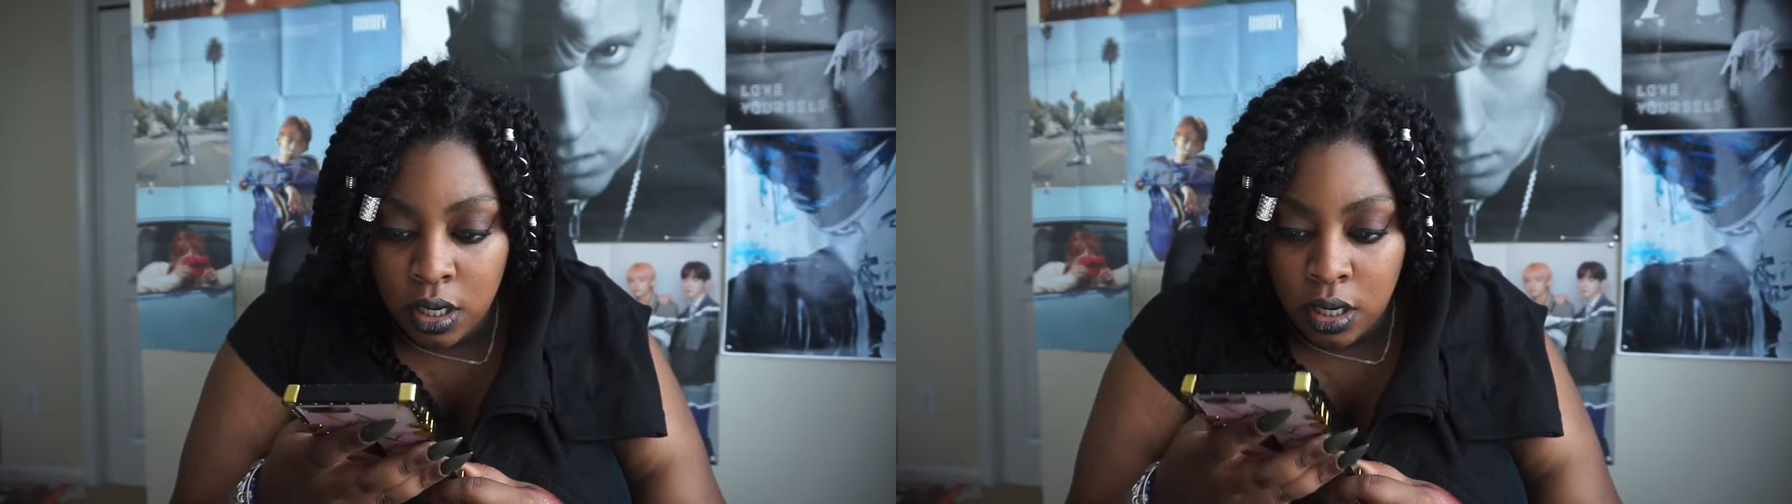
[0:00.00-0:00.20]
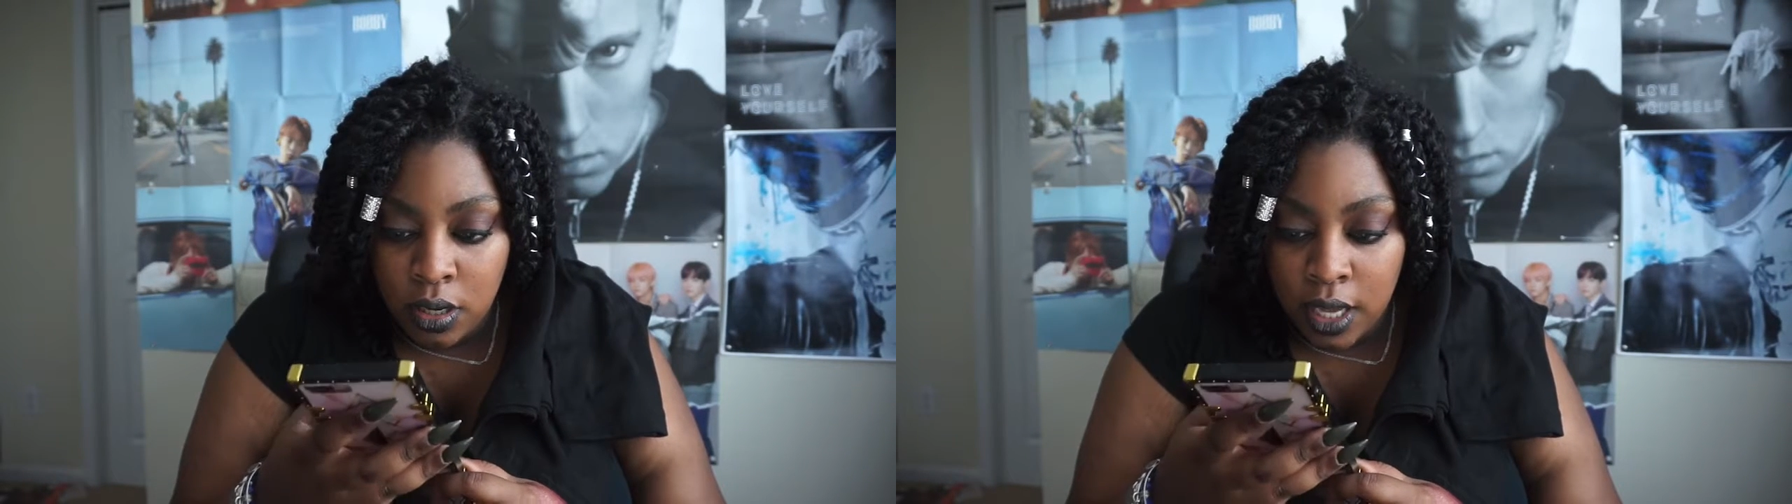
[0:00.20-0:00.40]

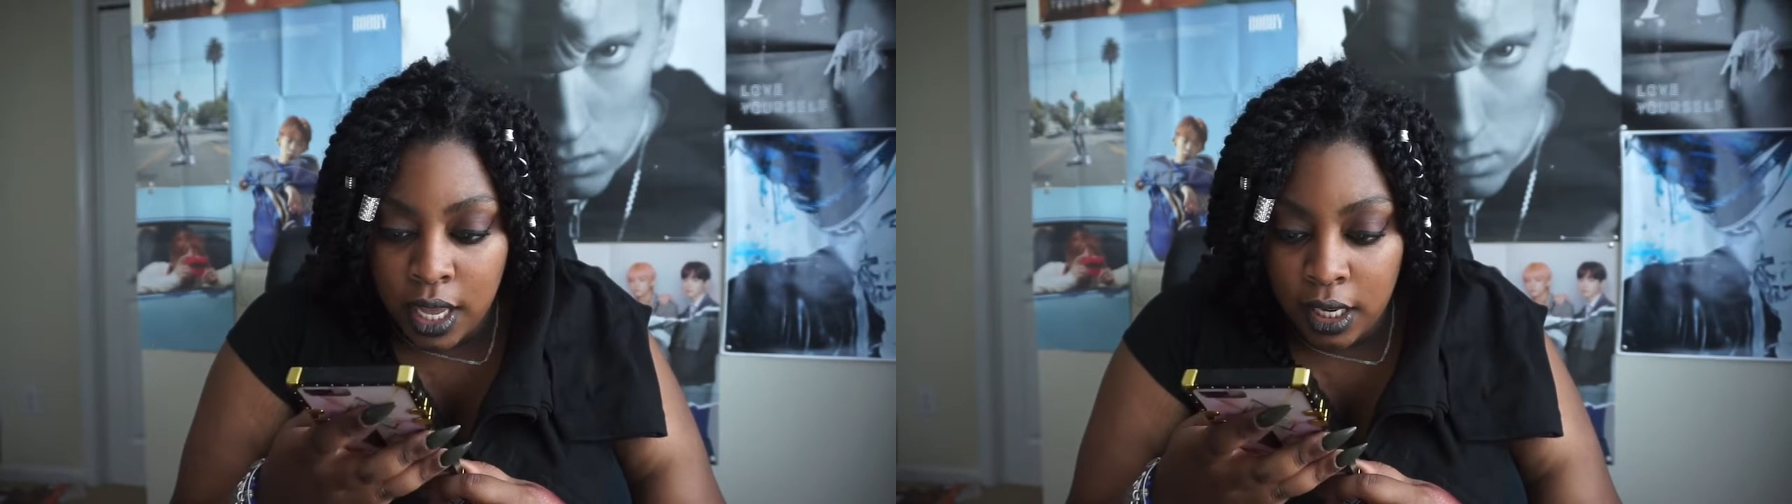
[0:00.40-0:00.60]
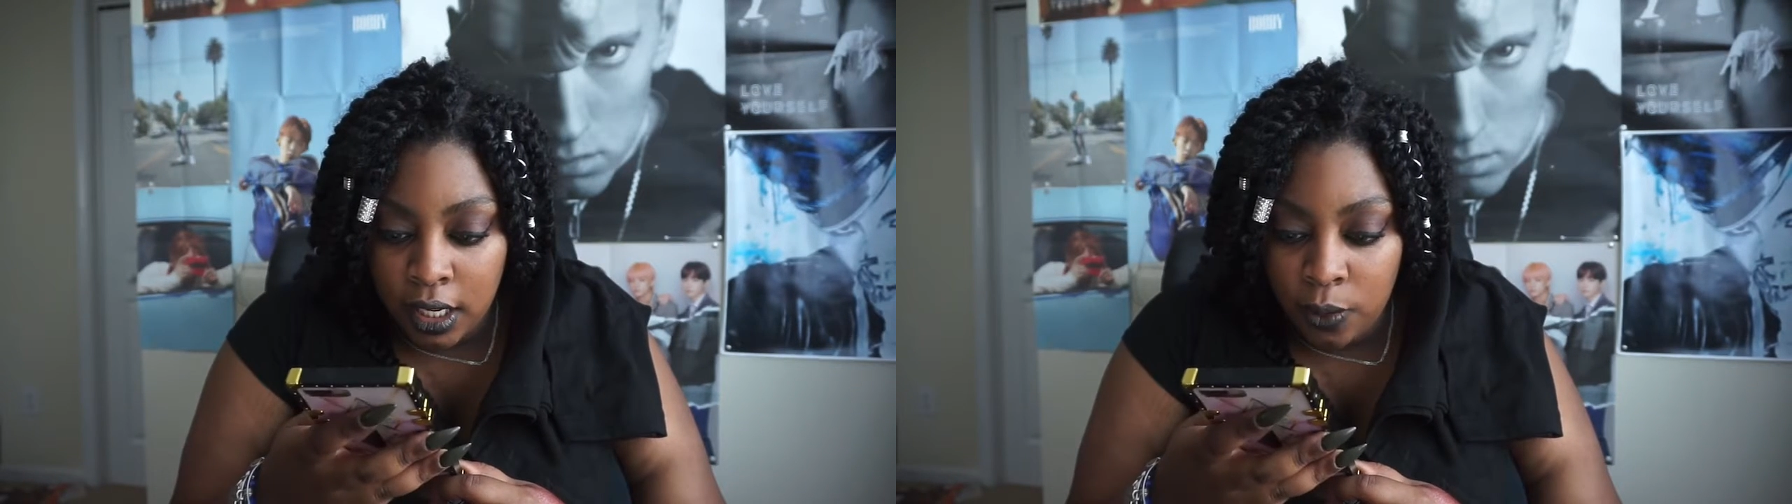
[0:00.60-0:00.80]
Okay,
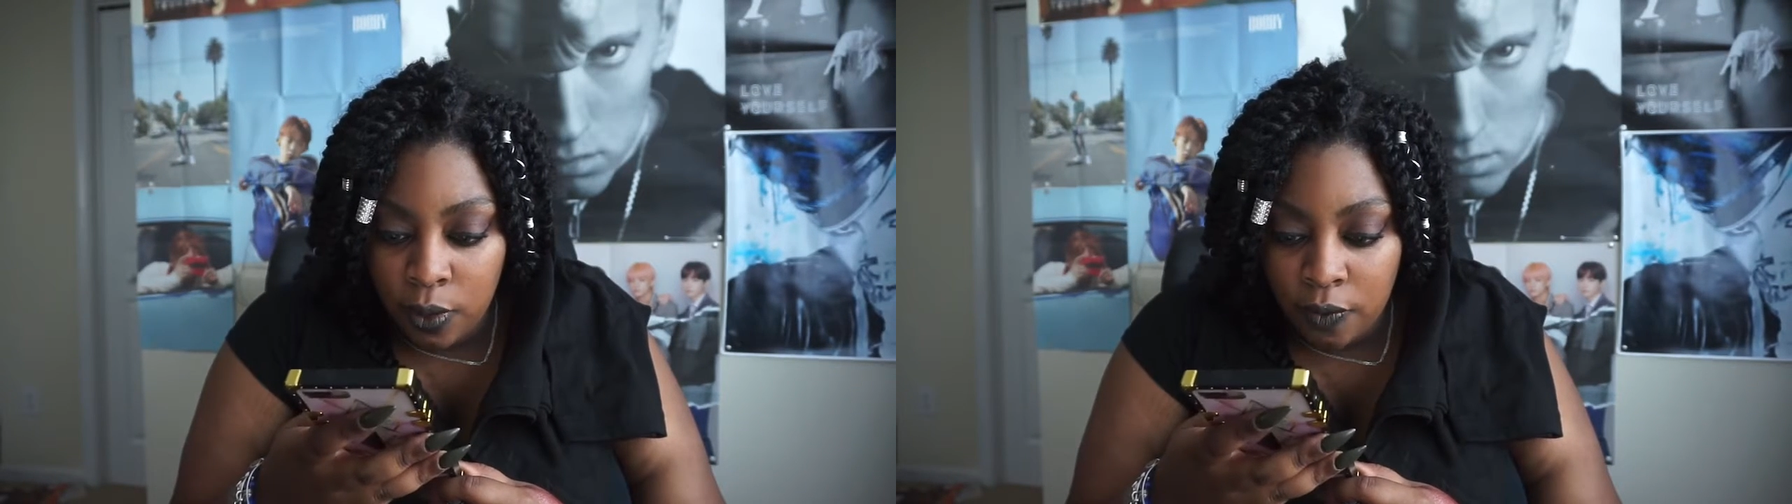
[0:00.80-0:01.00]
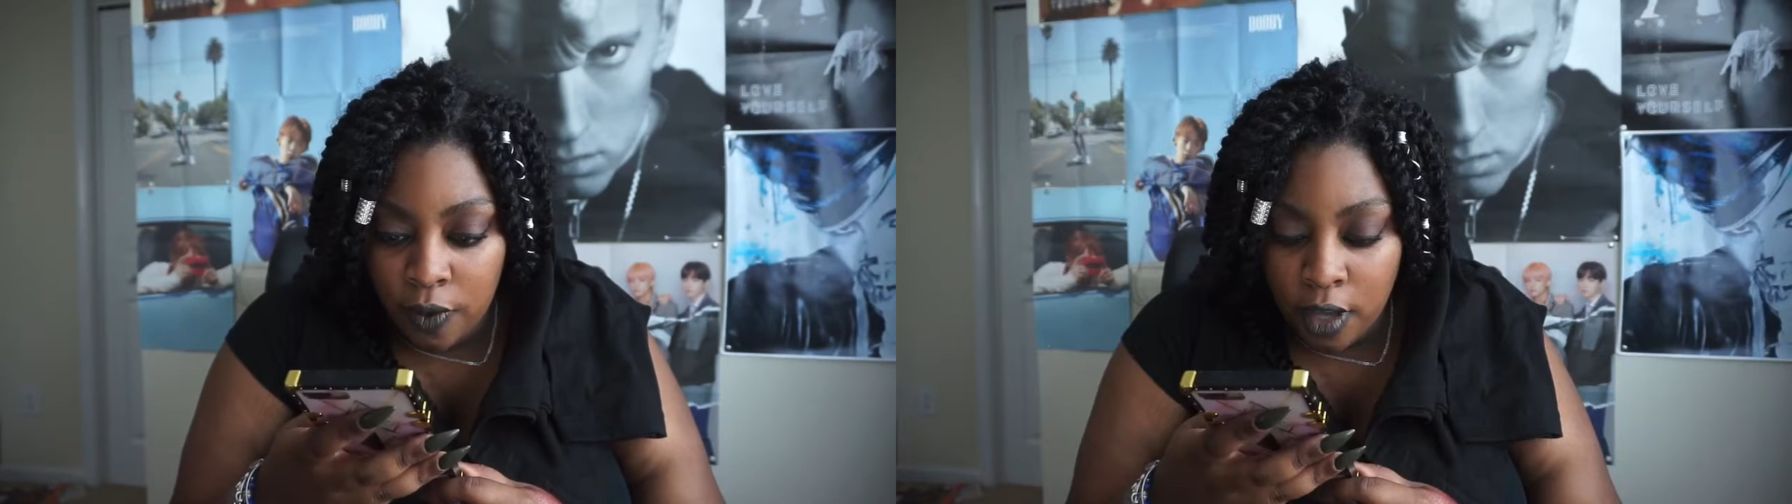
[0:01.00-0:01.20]
a liquid
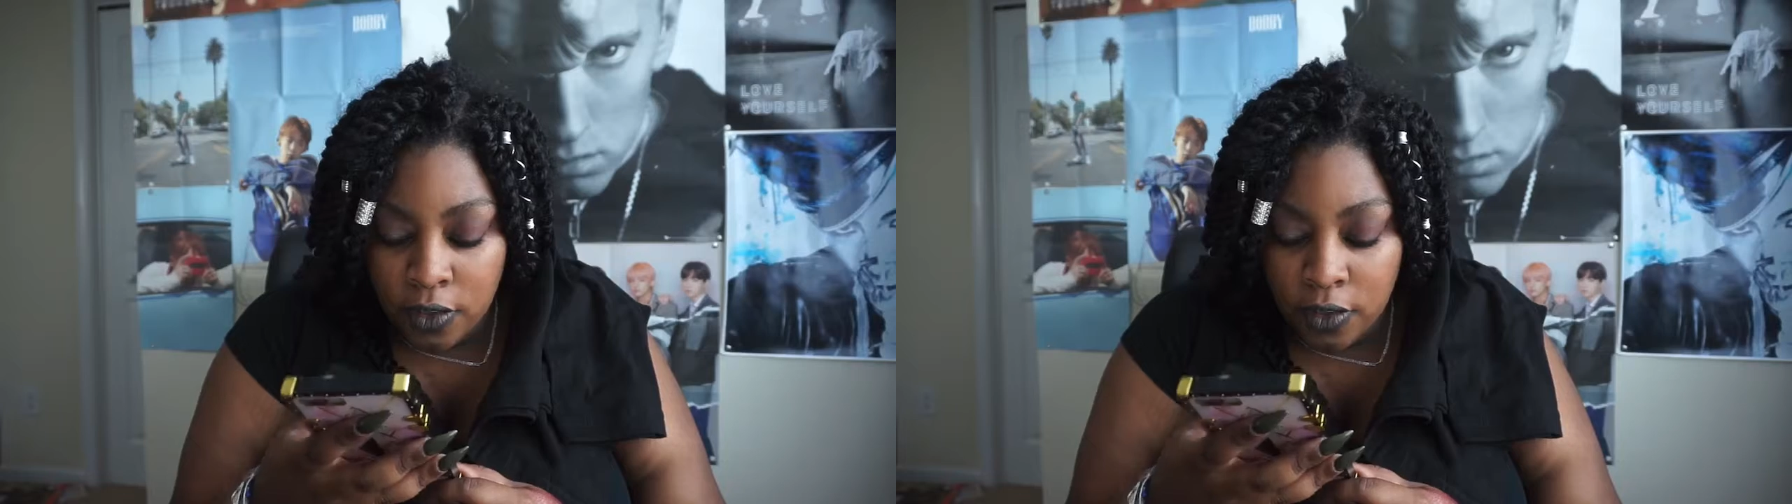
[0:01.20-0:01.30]
frost